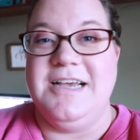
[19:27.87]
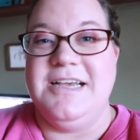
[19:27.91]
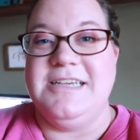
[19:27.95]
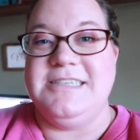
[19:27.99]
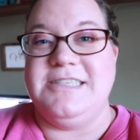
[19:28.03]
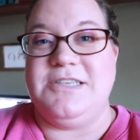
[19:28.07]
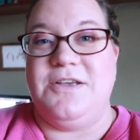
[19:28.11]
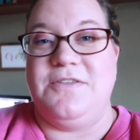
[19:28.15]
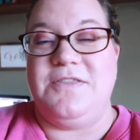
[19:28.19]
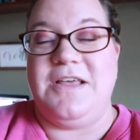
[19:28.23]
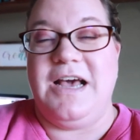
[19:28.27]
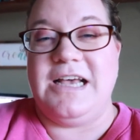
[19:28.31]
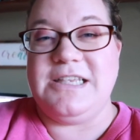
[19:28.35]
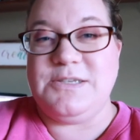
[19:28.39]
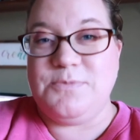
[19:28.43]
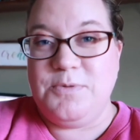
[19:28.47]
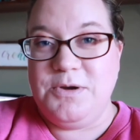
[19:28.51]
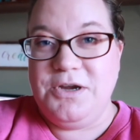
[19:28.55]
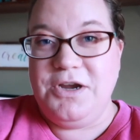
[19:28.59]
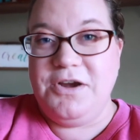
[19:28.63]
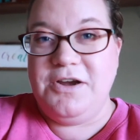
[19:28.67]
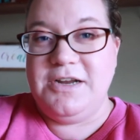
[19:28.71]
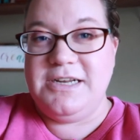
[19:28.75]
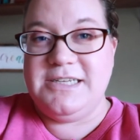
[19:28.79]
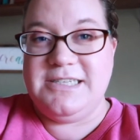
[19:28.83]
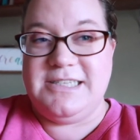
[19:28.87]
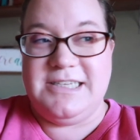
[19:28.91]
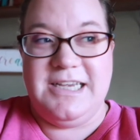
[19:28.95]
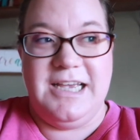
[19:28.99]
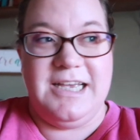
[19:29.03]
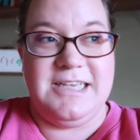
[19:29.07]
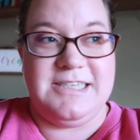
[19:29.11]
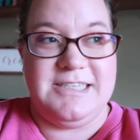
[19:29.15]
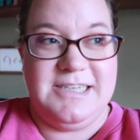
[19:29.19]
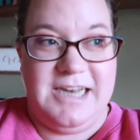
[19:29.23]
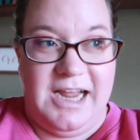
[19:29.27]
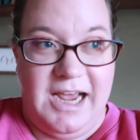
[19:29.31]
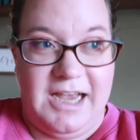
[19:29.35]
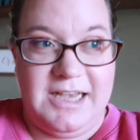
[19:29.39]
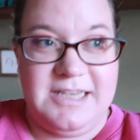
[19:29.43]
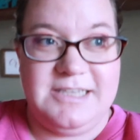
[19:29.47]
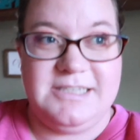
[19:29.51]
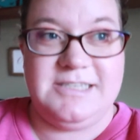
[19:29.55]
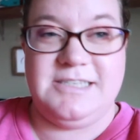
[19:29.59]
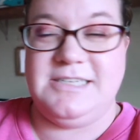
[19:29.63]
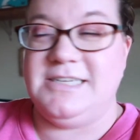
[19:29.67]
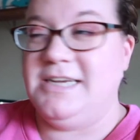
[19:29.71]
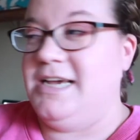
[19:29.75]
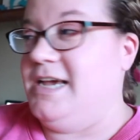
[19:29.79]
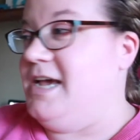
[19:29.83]
So that's where you're gonna see us
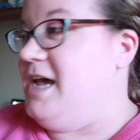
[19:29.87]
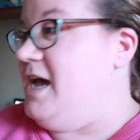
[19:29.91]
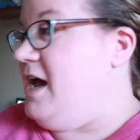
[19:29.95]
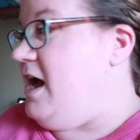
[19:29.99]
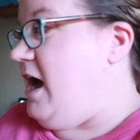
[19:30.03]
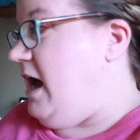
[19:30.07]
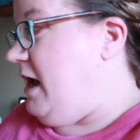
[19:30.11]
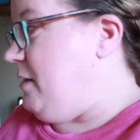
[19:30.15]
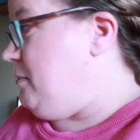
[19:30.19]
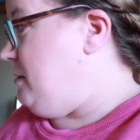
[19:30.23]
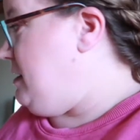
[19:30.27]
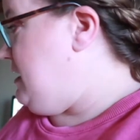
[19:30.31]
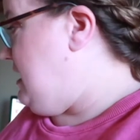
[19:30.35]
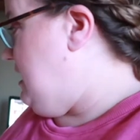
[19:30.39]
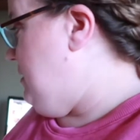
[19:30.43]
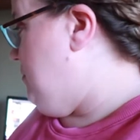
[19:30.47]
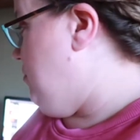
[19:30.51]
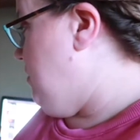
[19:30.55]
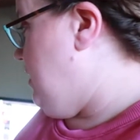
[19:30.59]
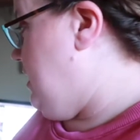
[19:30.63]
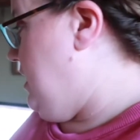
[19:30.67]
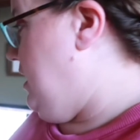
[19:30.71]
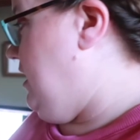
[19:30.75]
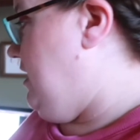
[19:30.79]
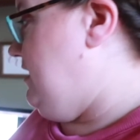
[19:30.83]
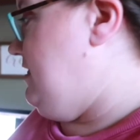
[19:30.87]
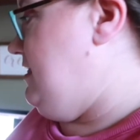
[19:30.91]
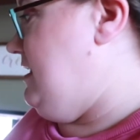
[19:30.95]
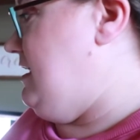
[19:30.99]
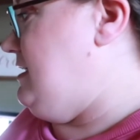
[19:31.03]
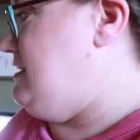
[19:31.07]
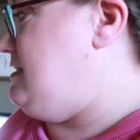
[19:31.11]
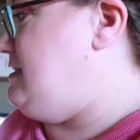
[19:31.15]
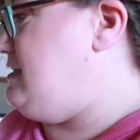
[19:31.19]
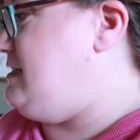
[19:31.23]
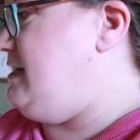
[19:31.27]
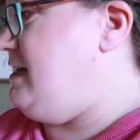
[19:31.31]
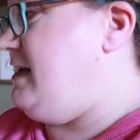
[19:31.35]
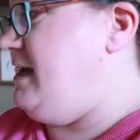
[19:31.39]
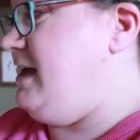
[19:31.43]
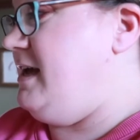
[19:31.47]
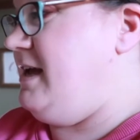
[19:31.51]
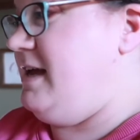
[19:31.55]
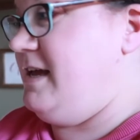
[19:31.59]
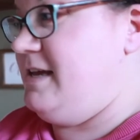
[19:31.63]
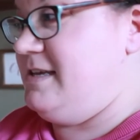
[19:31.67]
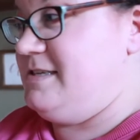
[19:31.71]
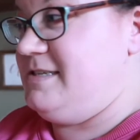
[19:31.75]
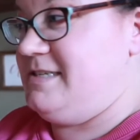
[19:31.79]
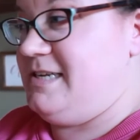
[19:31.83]
next. I'm gonna keep working on this
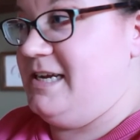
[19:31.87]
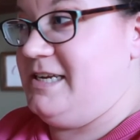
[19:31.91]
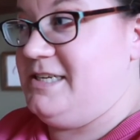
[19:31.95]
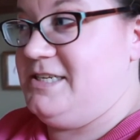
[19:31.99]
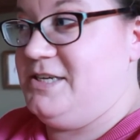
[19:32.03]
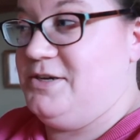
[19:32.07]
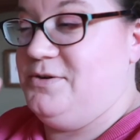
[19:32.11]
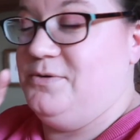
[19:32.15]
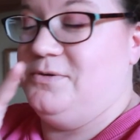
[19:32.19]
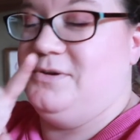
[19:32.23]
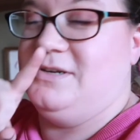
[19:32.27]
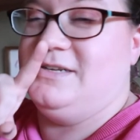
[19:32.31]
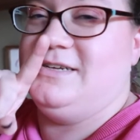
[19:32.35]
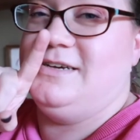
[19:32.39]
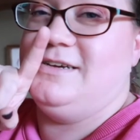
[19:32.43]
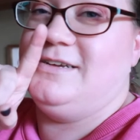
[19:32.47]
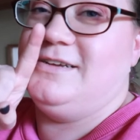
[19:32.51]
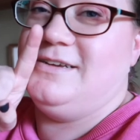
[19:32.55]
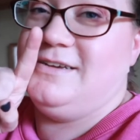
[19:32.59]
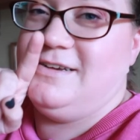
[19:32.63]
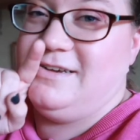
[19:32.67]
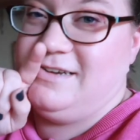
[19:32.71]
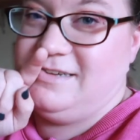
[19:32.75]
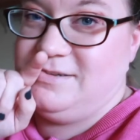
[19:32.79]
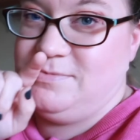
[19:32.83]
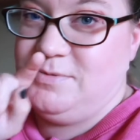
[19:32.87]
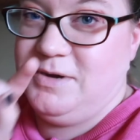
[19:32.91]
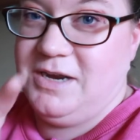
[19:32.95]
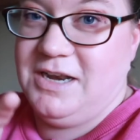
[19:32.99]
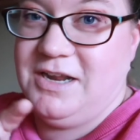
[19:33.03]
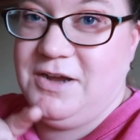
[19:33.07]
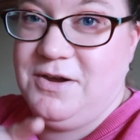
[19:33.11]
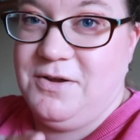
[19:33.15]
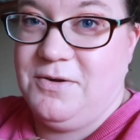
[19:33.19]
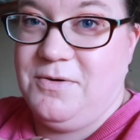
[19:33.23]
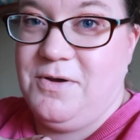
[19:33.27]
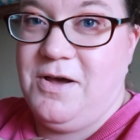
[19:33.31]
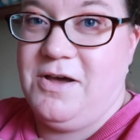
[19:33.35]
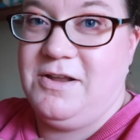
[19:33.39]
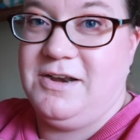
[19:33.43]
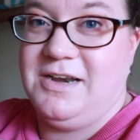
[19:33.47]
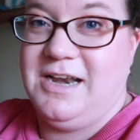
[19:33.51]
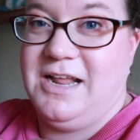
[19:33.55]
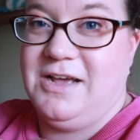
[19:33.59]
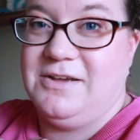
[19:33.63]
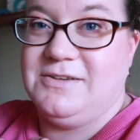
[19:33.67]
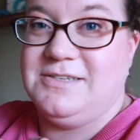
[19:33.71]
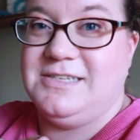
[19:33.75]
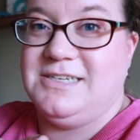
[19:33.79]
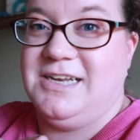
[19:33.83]
stay tuned because we're gonna go to a haunted
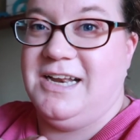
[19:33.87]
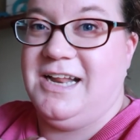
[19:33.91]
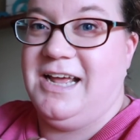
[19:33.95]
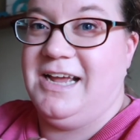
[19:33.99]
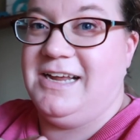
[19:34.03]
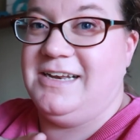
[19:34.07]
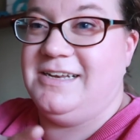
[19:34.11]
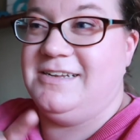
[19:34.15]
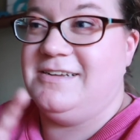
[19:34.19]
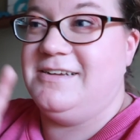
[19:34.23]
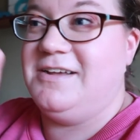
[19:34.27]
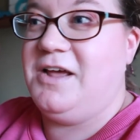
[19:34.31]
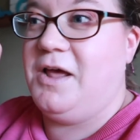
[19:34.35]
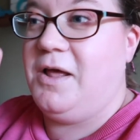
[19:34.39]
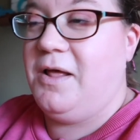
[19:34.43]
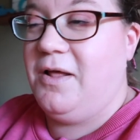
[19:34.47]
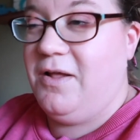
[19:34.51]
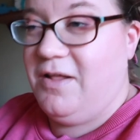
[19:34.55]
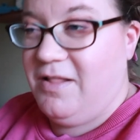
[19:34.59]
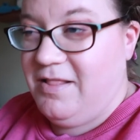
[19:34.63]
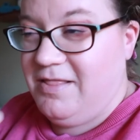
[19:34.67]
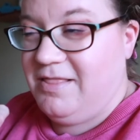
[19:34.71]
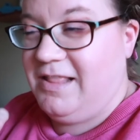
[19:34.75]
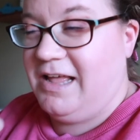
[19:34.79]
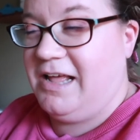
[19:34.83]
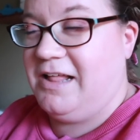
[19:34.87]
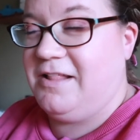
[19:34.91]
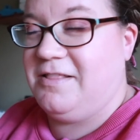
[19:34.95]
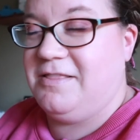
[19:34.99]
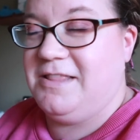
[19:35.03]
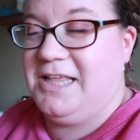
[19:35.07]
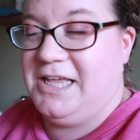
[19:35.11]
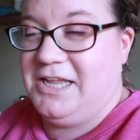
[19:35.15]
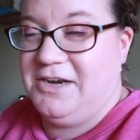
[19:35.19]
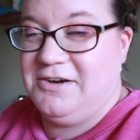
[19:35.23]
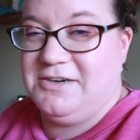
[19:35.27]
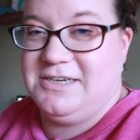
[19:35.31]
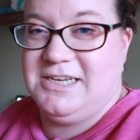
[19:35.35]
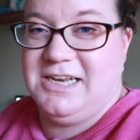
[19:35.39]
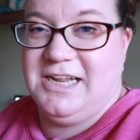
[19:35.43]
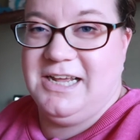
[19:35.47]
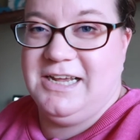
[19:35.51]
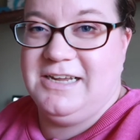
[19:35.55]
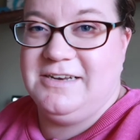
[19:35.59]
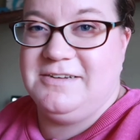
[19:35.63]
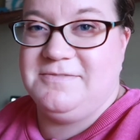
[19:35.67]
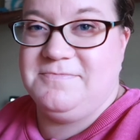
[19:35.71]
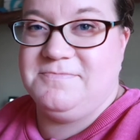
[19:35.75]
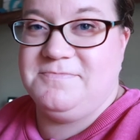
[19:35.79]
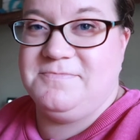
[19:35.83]
house tonight, like later tonight.